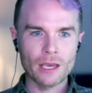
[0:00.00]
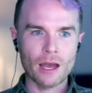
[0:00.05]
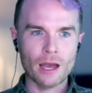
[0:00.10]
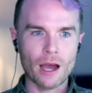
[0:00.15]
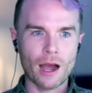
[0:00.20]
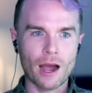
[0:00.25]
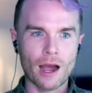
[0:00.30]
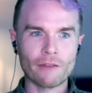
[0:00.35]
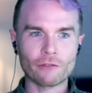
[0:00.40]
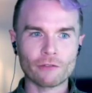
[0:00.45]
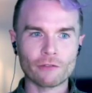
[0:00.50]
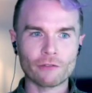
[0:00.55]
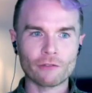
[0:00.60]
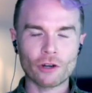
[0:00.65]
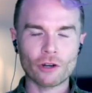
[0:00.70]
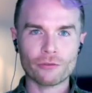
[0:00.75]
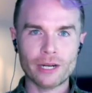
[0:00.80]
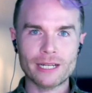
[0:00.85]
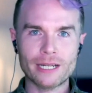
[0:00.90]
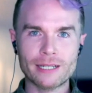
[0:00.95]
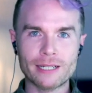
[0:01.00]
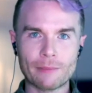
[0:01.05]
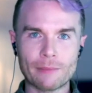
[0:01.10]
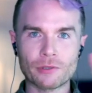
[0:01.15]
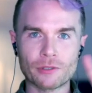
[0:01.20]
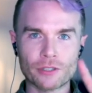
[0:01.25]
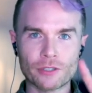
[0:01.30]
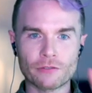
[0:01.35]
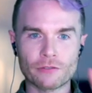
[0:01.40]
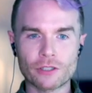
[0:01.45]
I've got 3
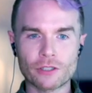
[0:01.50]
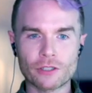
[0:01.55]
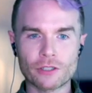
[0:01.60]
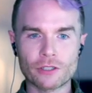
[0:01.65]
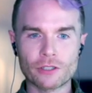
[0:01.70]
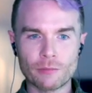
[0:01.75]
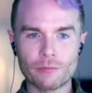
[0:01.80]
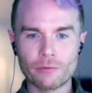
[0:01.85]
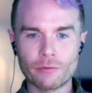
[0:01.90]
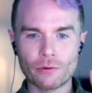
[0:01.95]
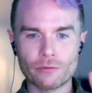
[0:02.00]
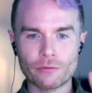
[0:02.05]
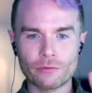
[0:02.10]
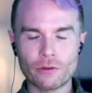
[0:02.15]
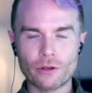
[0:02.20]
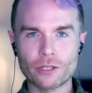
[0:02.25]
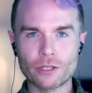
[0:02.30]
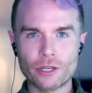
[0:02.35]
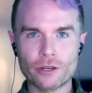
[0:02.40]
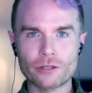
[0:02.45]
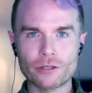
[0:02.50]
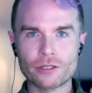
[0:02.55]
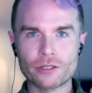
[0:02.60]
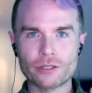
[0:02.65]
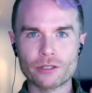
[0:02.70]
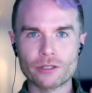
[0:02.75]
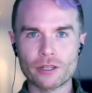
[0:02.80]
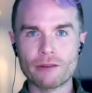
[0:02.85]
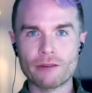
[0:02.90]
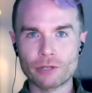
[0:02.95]
examples of some portfolios that
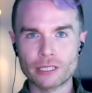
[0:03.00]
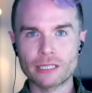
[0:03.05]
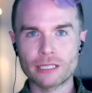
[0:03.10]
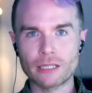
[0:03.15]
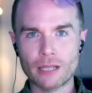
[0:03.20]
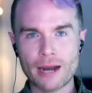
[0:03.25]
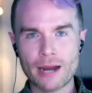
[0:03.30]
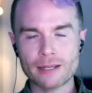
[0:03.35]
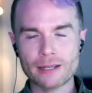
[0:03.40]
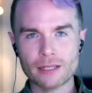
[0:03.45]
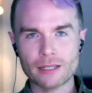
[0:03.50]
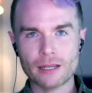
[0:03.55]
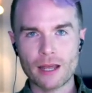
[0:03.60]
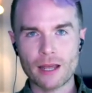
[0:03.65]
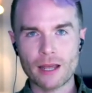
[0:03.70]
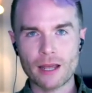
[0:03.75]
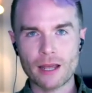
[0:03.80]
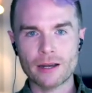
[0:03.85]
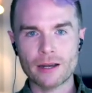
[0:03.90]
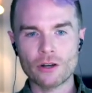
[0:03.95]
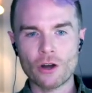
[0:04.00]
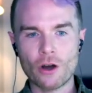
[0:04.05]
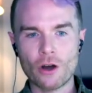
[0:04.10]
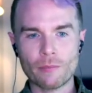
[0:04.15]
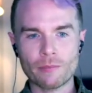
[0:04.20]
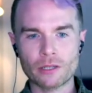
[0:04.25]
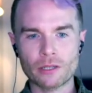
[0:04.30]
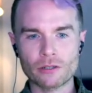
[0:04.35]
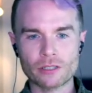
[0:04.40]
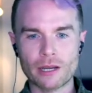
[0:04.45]
I really liked, and not
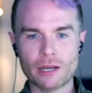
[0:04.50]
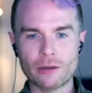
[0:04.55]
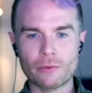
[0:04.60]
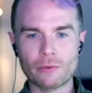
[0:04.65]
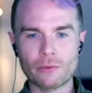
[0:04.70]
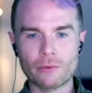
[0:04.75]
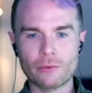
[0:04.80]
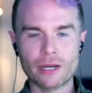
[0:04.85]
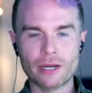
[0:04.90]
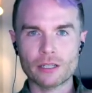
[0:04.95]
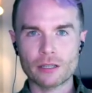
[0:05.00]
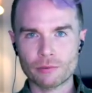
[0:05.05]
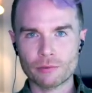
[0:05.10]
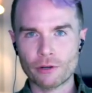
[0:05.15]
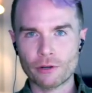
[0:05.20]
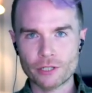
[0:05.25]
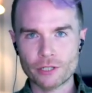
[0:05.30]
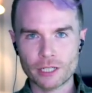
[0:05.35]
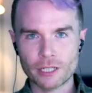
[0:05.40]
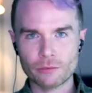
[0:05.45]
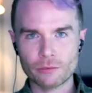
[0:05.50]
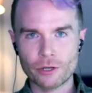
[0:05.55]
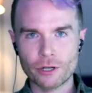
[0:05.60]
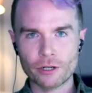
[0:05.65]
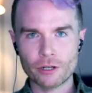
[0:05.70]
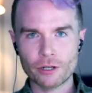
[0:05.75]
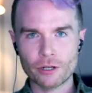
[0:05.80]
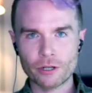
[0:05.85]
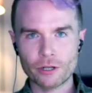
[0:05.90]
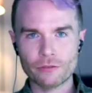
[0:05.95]
because I went into the project work
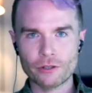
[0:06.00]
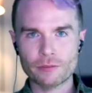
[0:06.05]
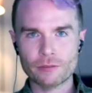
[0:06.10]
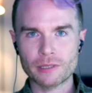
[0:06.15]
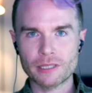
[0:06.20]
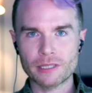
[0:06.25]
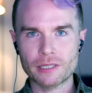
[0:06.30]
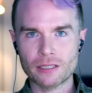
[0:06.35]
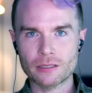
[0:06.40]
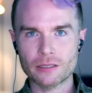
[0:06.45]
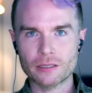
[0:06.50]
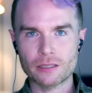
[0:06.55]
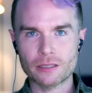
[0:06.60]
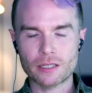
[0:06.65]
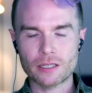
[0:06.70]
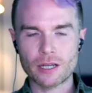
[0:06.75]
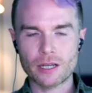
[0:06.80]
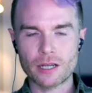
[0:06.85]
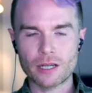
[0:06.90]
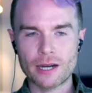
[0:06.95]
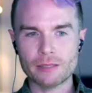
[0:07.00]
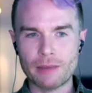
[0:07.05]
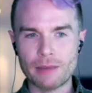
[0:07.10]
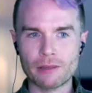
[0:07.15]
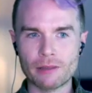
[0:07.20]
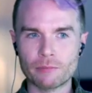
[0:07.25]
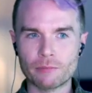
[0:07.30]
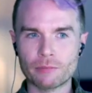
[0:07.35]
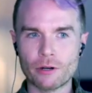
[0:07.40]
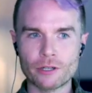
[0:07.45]
of those particular designers. Maybe the
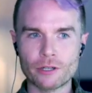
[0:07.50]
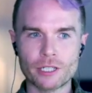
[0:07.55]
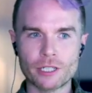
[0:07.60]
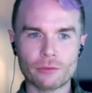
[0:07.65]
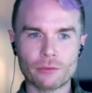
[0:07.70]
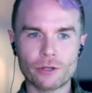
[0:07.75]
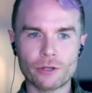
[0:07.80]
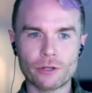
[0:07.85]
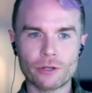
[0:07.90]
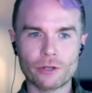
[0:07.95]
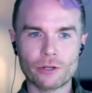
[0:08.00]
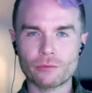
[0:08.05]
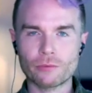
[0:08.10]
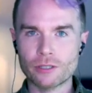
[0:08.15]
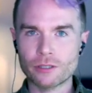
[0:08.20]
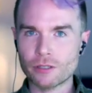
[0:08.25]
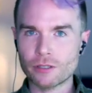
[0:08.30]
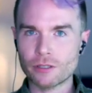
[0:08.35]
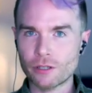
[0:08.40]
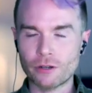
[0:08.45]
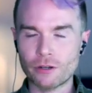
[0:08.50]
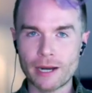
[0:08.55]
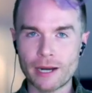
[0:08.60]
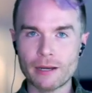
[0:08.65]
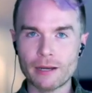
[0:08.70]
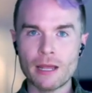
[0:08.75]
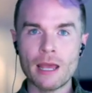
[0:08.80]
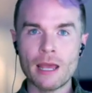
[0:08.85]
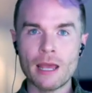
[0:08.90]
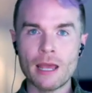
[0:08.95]
project work wasn't so great,
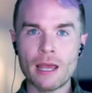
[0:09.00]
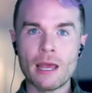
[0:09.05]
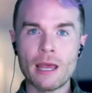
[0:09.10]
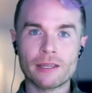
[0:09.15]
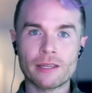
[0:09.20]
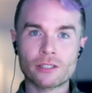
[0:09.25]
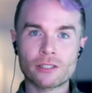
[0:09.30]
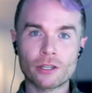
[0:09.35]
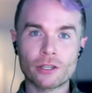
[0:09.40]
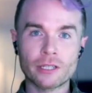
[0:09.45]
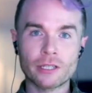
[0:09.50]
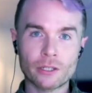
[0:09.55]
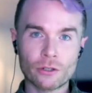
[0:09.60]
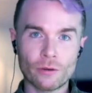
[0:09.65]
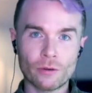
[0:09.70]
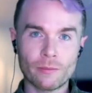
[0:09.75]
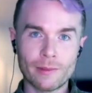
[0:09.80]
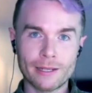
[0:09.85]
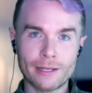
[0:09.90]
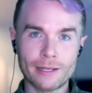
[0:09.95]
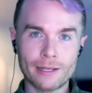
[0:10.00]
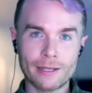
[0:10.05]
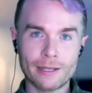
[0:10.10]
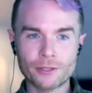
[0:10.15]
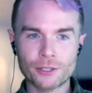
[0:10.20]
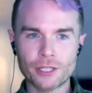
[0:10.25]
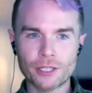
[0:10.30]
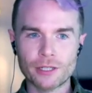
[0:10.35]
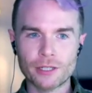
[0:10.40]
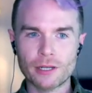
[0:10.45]
but they certainly caught my
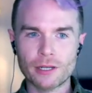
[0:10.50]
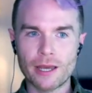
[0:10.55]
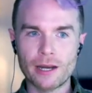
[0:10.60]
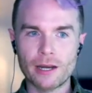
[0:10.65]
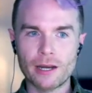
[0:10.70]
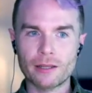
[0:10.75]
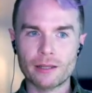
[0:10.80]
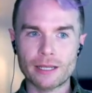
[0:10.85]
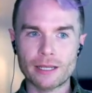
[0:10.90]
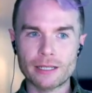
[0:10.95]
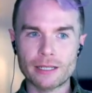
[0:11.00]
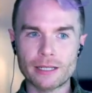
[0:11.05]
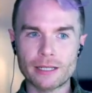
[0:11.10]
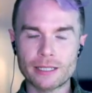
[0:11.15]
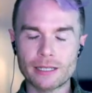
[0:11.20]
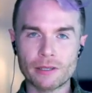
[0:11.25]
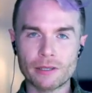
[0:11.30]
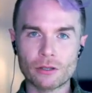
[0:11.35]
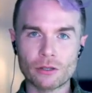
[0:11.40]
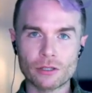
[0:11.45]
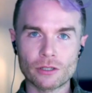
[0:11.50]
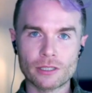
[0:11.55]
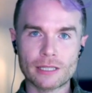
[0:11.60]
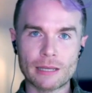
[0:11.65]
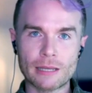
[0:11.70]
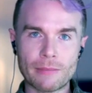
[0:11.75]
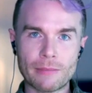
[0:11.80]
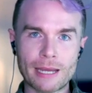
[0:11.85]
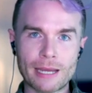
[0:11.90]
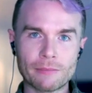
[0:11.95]
attention, and they did it because they
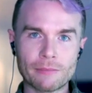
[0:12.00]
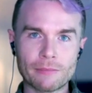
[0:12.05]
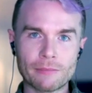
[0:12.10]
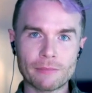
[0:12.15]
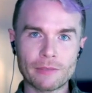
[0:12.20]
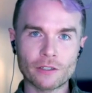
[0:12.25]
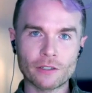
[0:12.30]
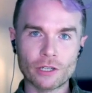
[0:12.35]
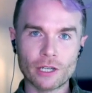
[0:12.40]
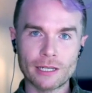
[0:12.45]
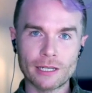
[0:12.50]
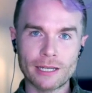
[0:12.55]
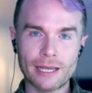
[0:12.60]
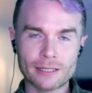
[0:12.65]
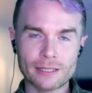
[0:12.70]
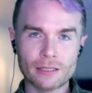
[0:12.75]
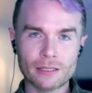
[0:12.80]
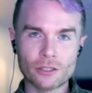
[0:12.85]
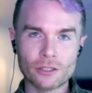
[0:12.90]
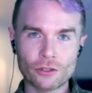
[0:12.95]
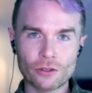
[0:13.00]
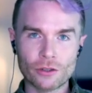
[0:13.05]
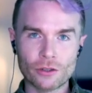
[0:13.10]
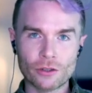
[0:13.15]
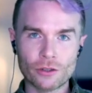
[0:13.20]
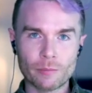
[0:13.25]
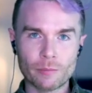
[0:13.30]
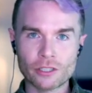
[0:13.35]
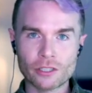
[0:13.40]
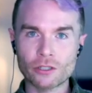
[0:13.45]
made me feel connected to the
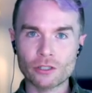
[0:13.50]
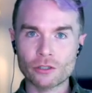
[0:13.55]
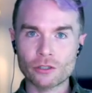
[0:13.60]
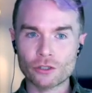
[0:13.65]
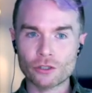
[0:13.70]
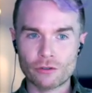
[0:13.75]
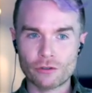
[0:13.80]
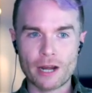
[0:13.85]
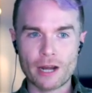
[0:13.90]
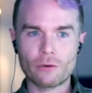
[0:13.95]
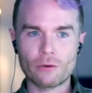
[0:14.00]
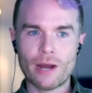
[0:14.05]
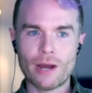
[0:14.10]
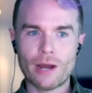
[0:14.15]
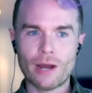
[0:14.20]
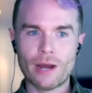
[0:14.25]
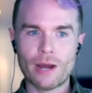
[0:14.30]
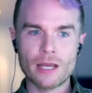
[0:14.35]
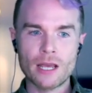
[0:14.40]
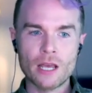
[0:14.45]
person straight away.